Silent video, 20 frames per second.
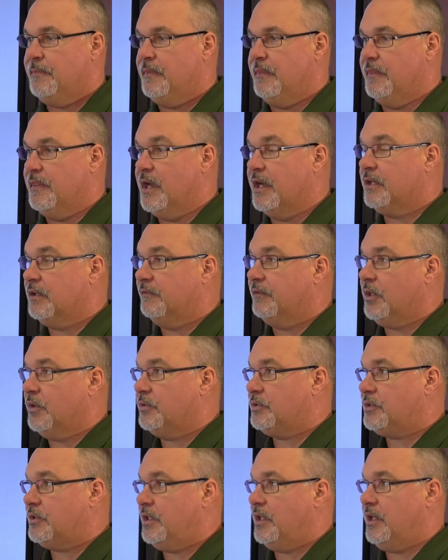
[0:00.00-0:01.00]
none of
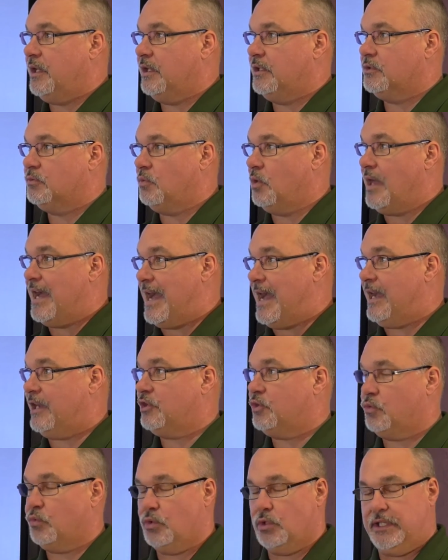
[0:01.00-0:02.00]
those things will
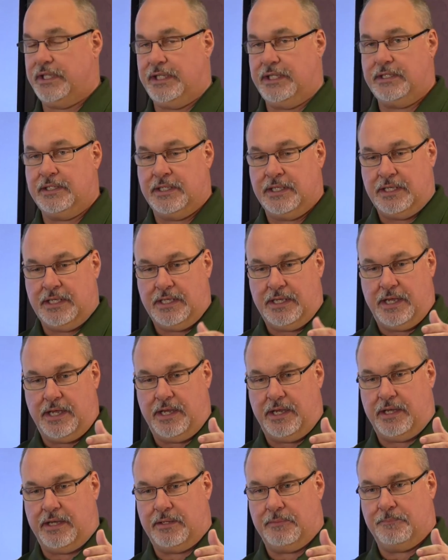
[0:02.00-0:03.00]
actually
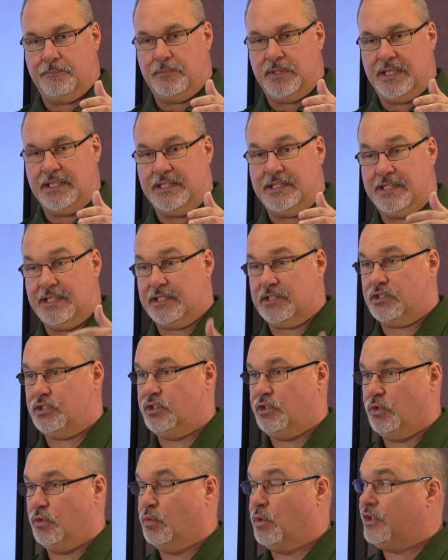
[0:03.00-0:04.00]
uh, get
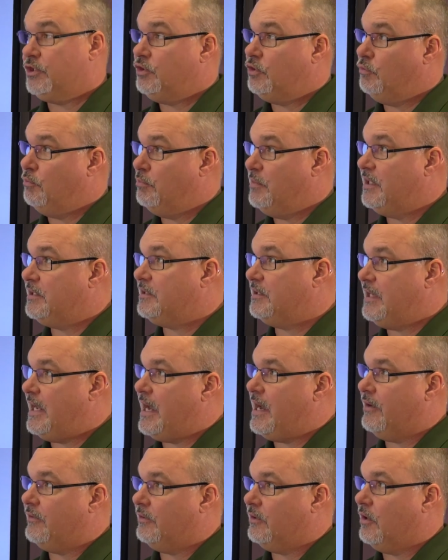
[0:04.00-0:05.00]
you what you missed
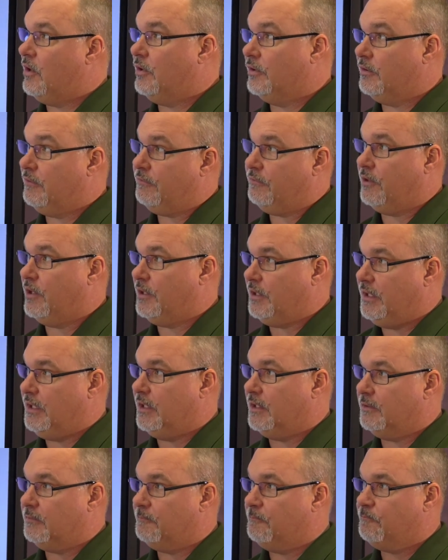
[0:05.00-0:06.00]
out on the front
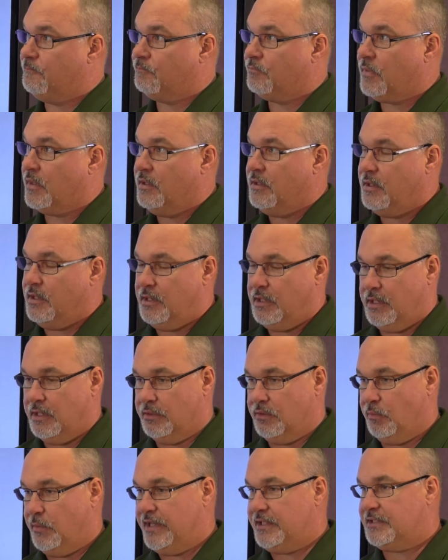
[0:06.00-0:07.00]
end. Mm -hmm.
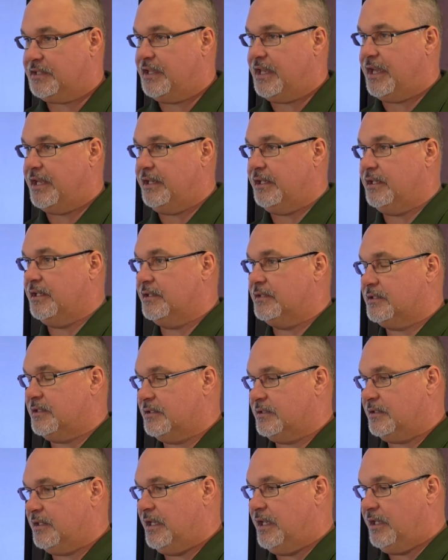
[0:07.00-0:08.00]
And the reason that is,
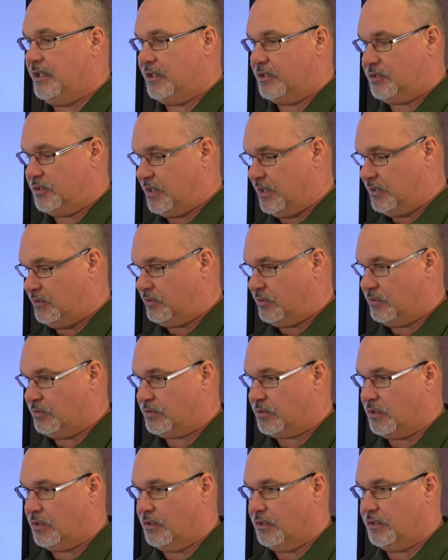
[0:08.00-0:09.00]
is the heat
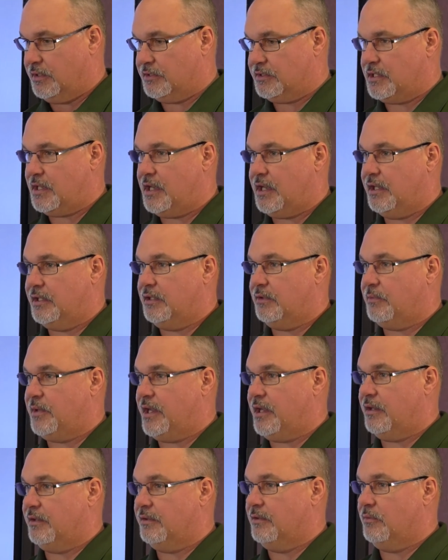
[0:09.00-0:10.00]
exchangers are designed
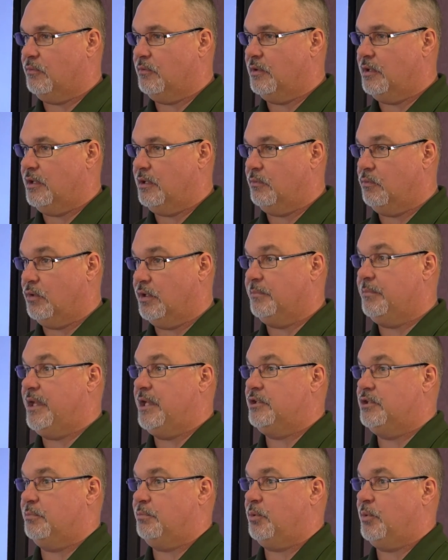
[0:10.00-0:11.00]
around uh, one
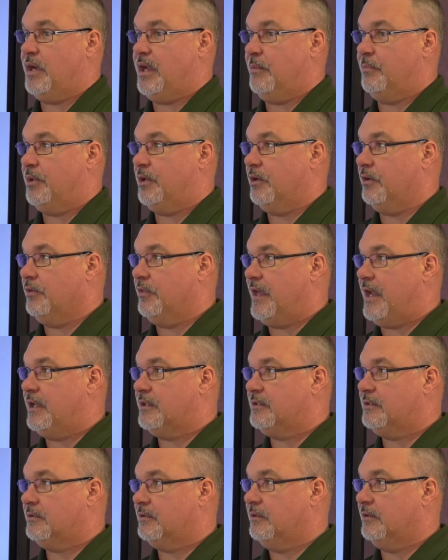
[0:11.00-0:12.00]
major parameter, and
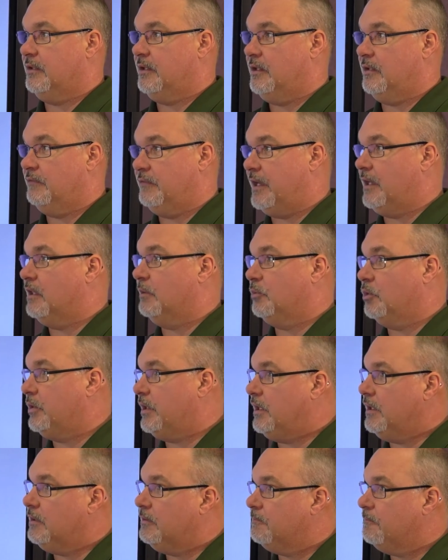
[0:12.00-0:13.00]
that's the available
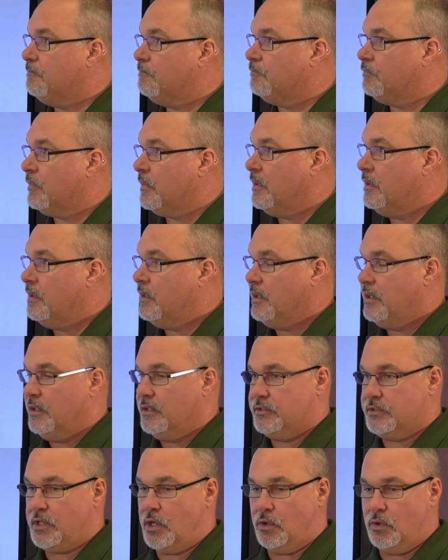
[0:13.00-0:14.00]
heat. Mm.
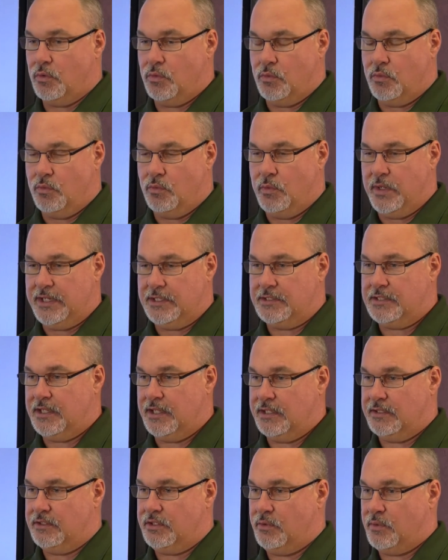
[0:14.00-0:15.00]
So we
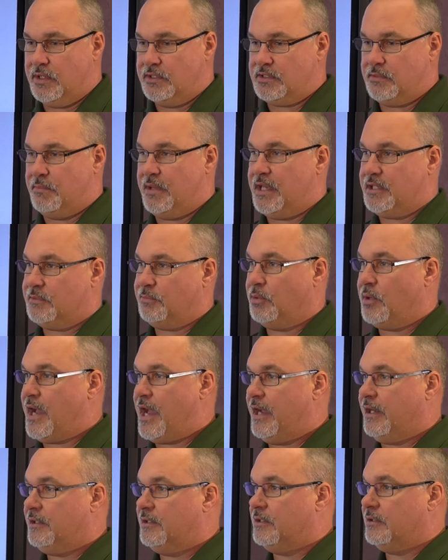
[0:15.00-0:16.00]
tend to, as a best
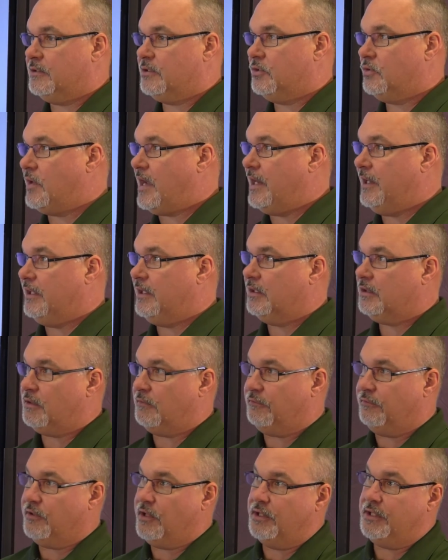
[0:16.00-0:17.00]
practice, try to get the
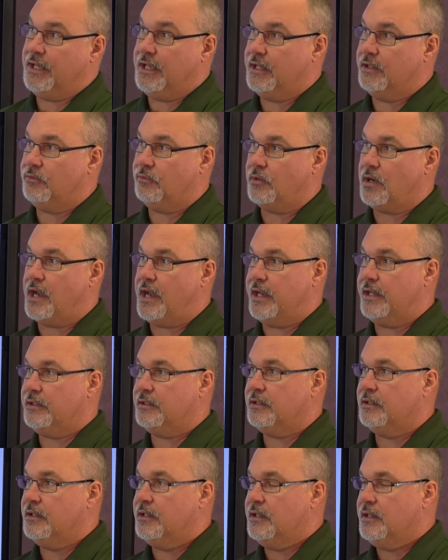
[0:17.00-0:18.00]
front end right
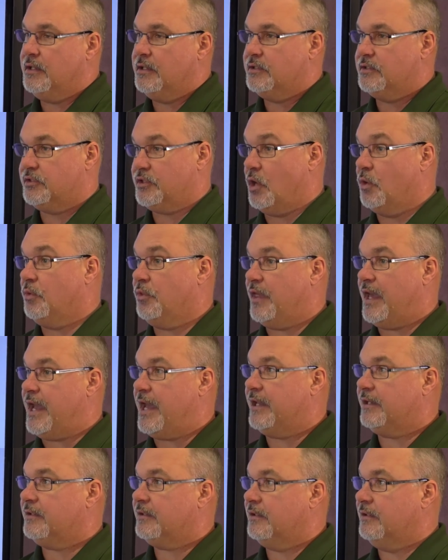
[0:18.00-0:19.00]
so
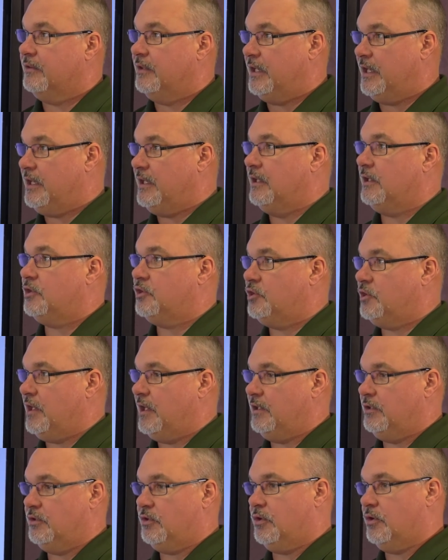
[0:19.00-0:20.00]
that the heat
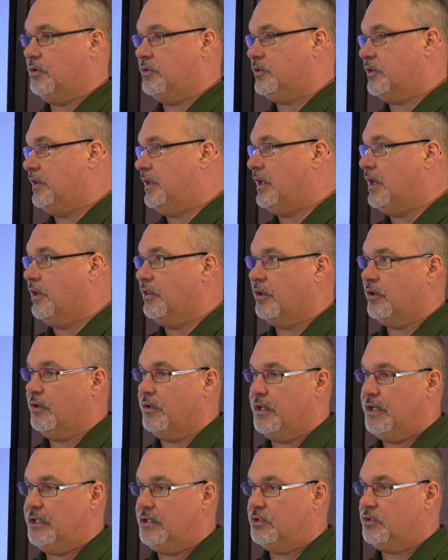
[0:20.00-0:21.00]
exchangers and the
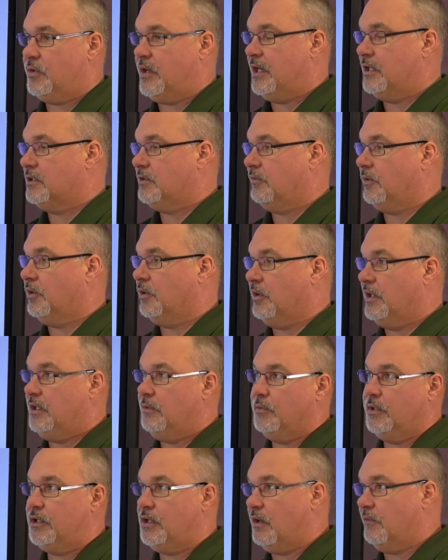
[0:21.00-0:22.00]
other heat transfer or
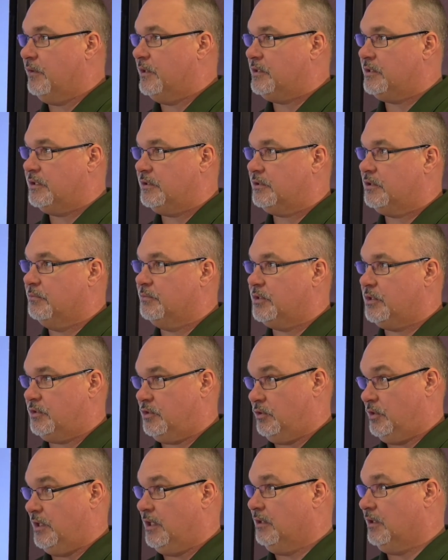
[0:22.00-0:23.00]
heat recovery systems that
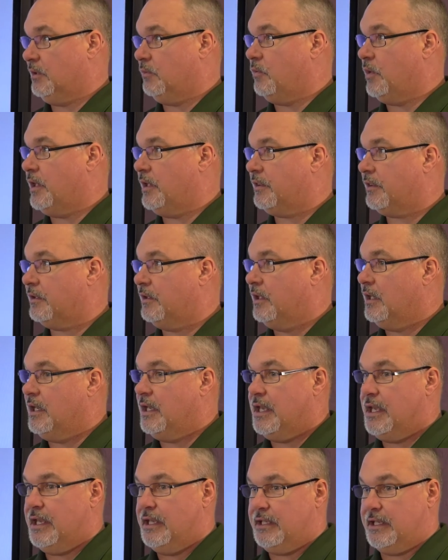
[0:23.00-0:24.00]
you're dealing with
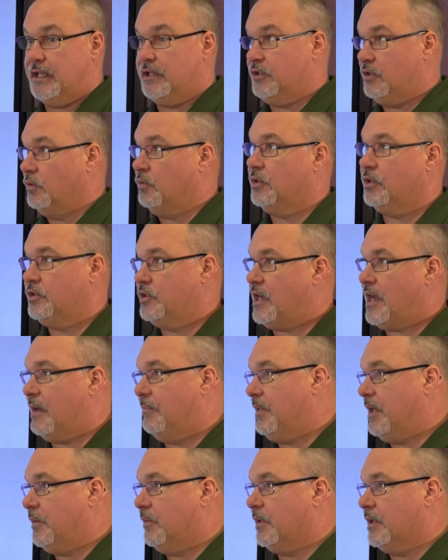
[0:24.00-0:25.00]
can do the
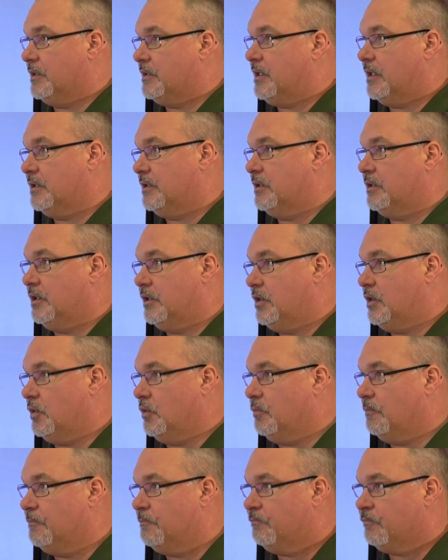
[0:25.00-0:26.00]
job they were intended to
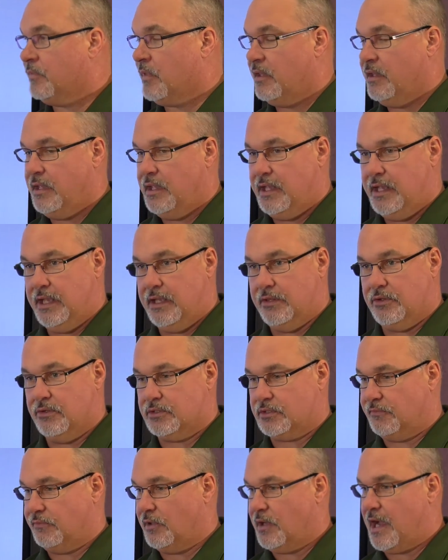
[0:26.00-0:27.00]
do. Mm. And
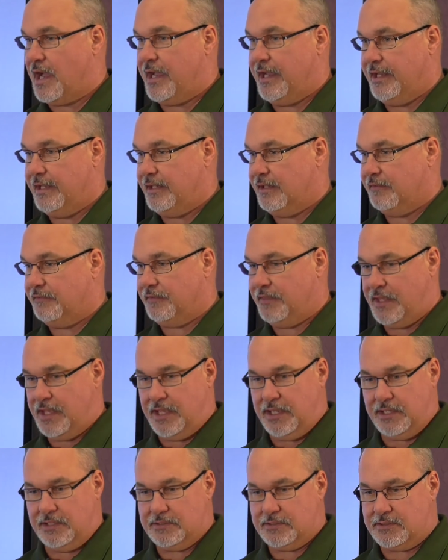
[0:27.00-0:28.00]
there's a variety of
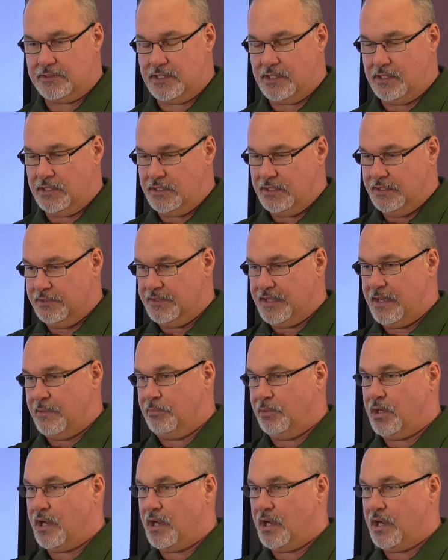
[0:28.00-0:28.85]
things uh, in that